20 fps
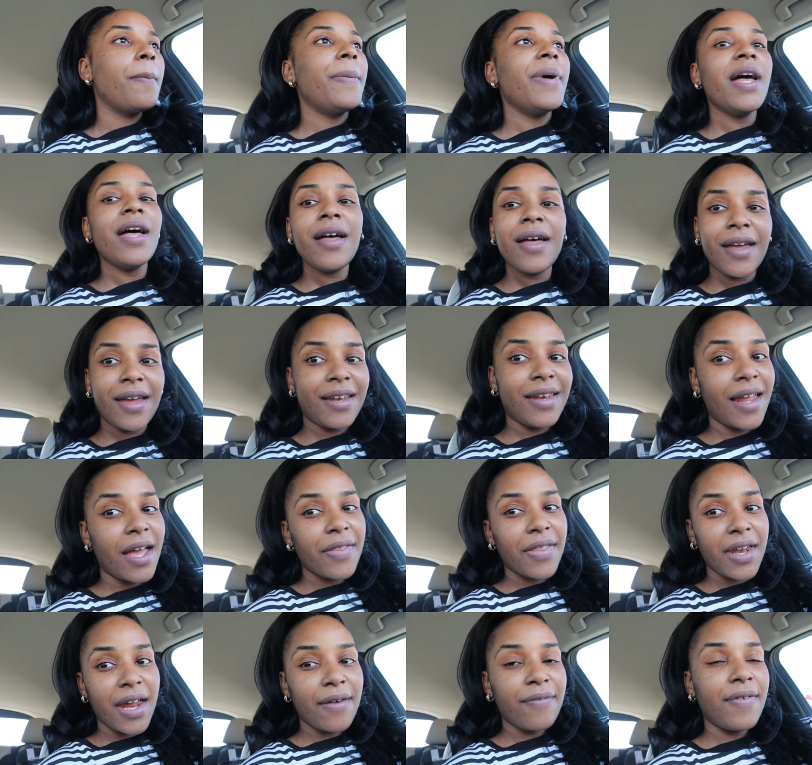But now
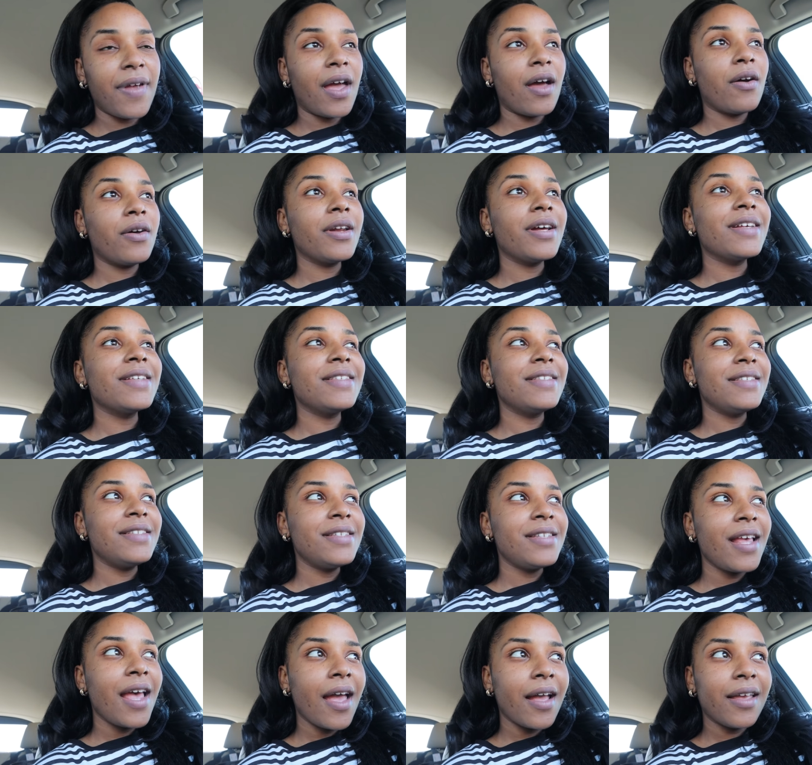that I found a
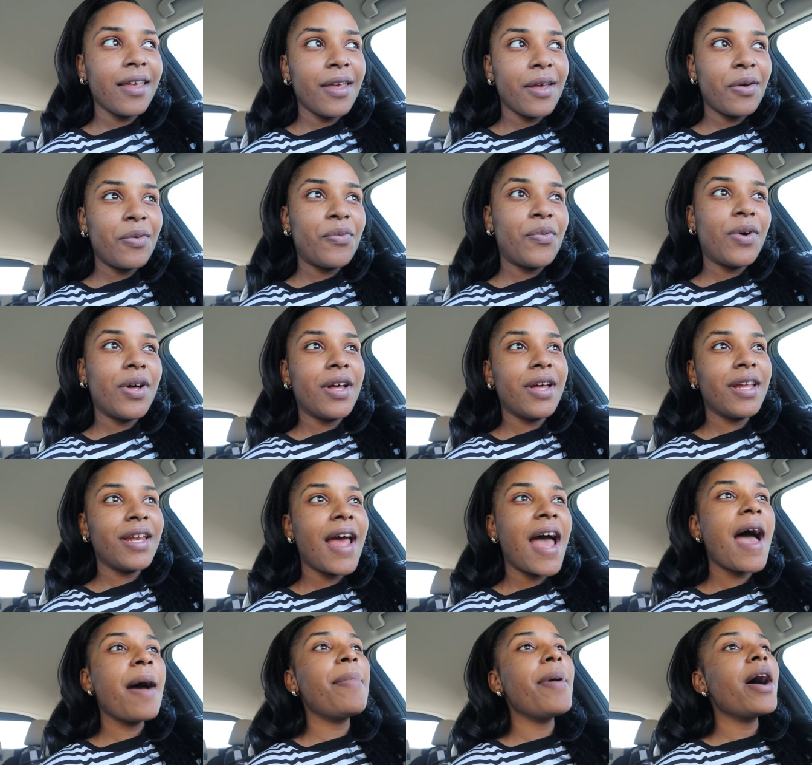second
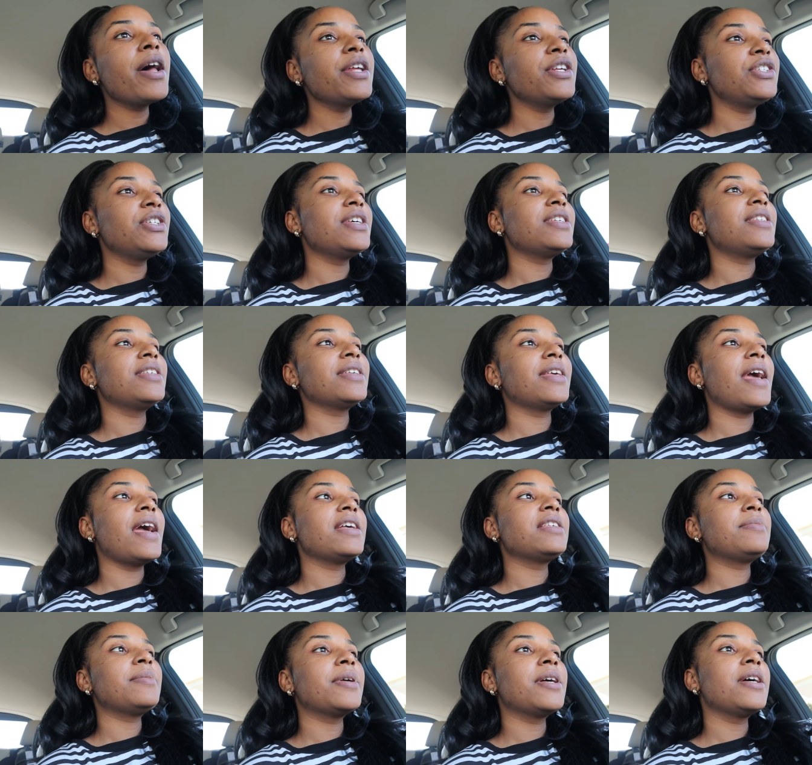one, I bought it just in
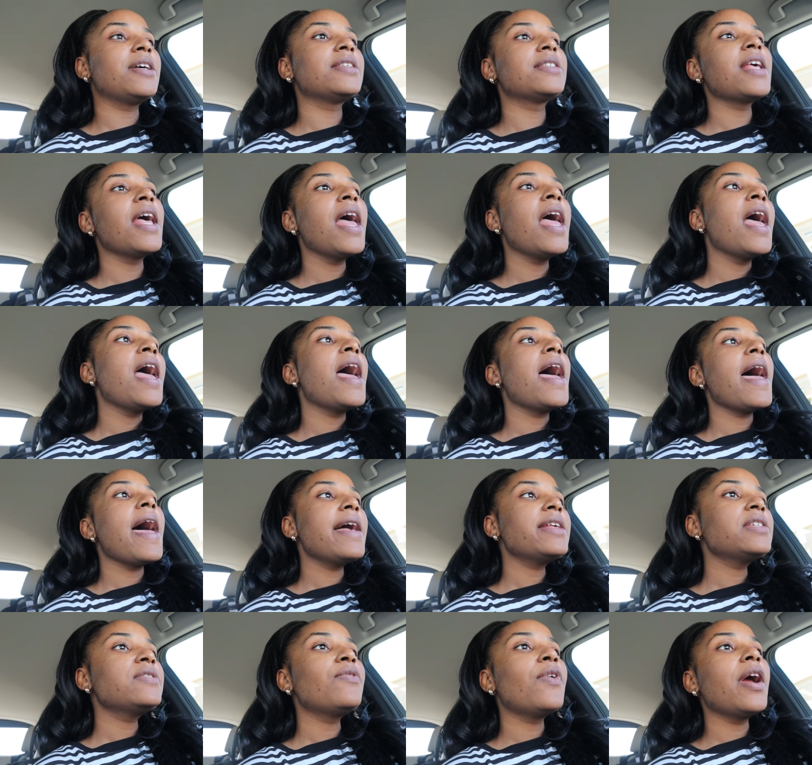case, because
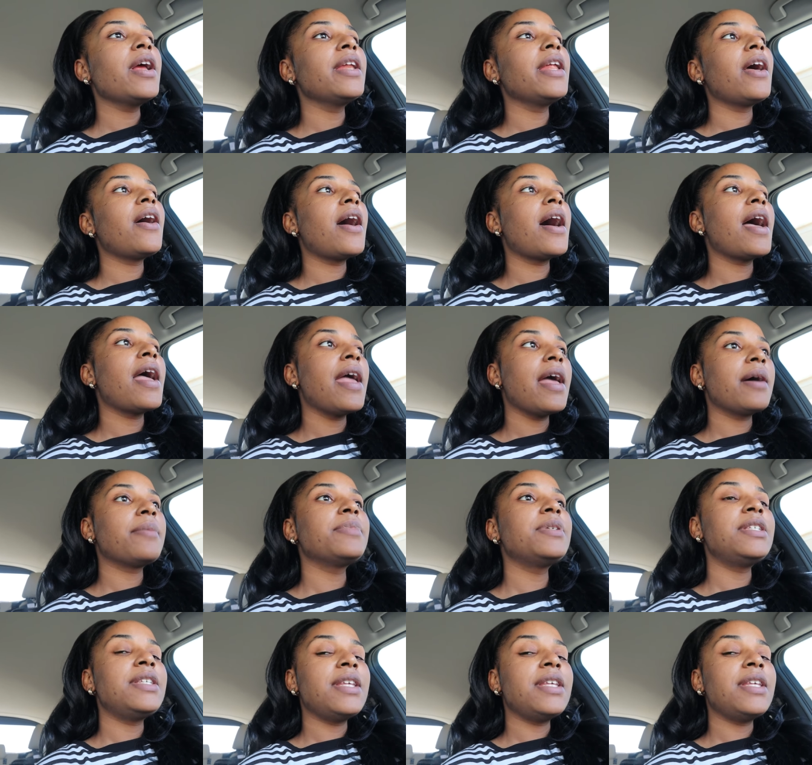as of right now, I am